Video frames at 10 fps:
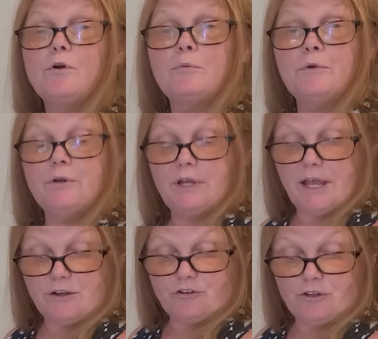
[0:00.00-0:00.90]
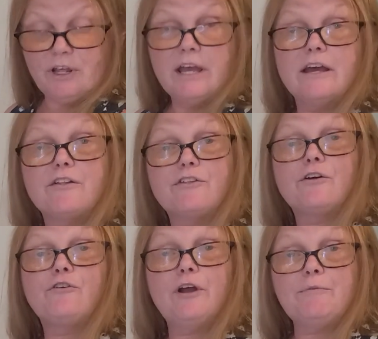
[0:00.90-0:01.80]
communication is
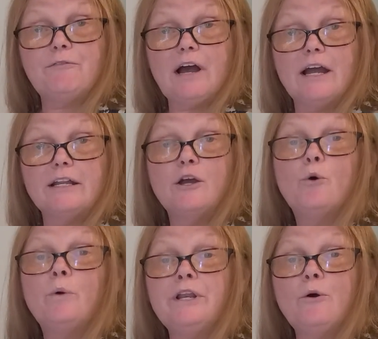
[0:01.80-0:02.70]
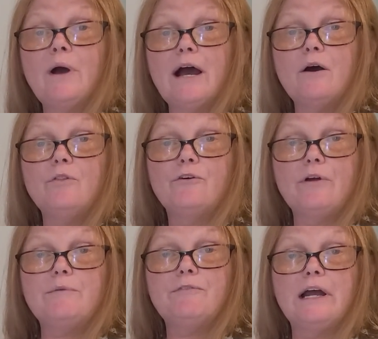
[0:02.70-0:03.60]
the grapevine. We know how the
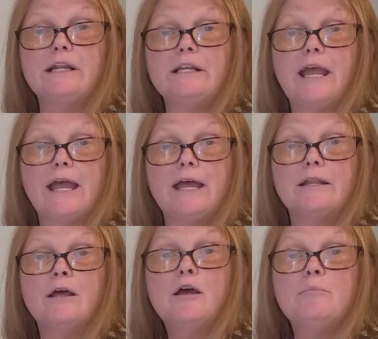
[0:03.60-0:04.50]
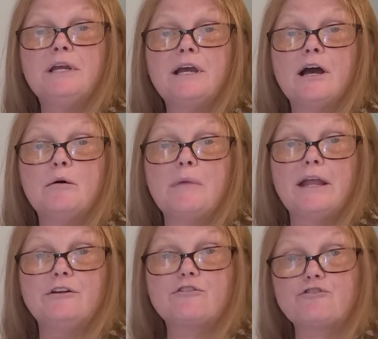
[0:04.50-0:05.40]
grapevine can become
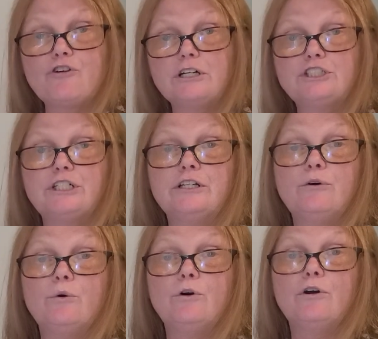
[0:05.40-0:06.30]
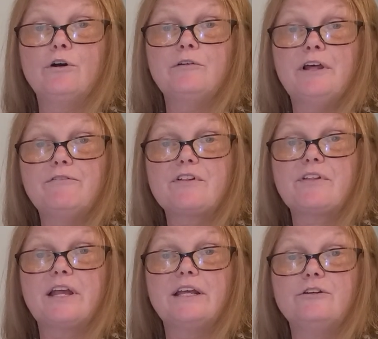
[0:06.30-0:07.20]
a destruction or
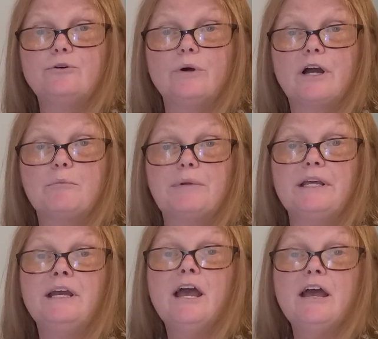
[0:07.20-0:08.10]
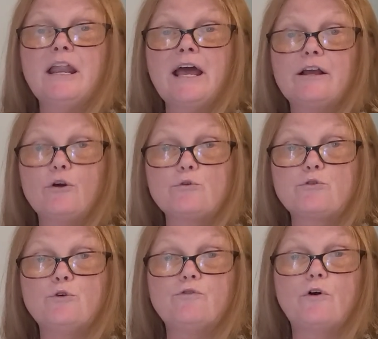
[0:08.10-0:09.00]
devastating to a company, and that goes
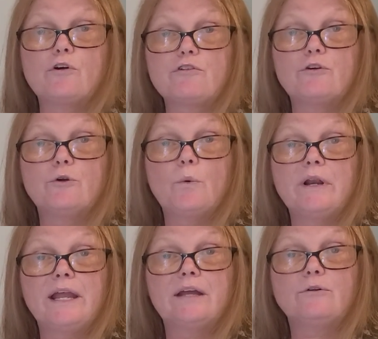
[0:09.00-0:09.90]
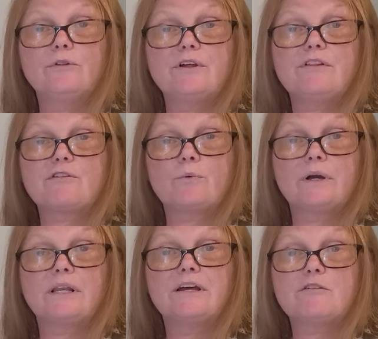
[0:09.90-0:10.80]
too far. So you want to handle this as
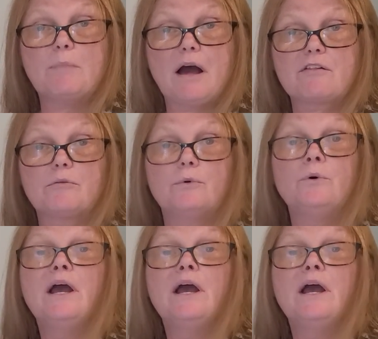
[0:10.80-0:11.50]
quickly as possible